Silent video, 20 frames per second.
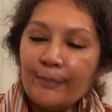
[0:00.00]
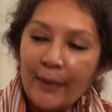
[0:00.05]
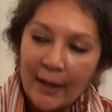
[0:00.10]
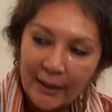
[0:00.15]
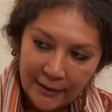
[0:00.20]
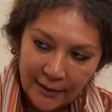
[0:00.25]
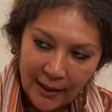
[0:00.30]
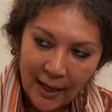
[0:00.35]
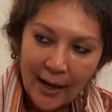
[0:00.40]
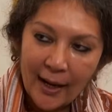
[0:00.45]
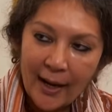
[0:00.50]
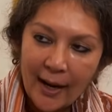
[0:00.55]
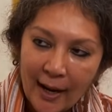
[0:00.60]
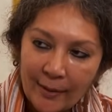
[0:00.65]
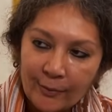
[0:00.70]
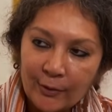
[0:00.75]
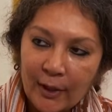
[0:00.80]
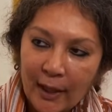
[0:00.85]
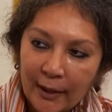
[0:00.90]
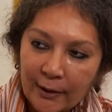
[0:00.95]
but
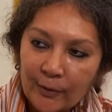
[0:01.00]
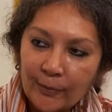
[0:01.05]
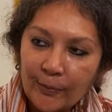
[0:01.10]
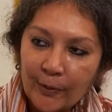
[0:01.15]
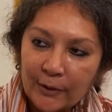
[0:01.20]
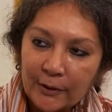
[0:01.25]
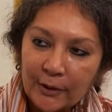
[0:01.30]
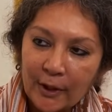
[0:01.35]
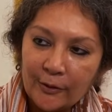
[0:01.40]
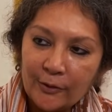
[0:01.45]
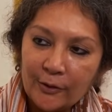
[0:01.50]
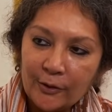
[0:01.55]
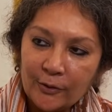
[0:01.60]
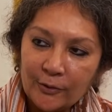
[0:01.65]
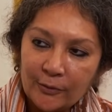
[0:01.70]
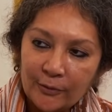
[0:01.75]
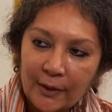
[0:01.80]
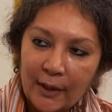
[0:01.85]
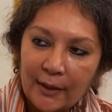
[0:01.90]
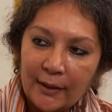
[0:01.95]
I would like to point out to
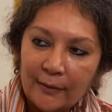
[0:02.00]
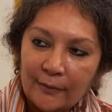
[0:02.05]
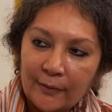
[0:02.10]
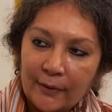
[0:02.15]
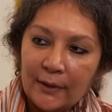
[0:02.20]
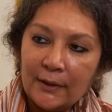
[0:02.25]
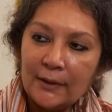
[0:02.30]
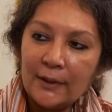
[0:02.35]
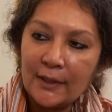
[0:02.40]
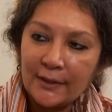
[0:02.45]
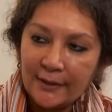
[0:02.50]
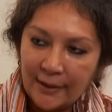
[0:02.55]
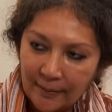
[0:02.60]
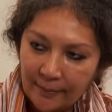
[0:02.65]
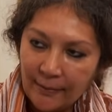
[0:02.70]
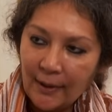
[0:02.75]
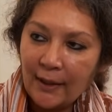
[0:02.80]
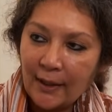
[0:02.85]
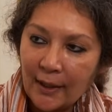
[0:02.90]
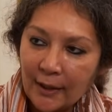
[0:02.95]
you that even in the
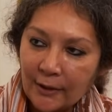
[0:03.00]
assembly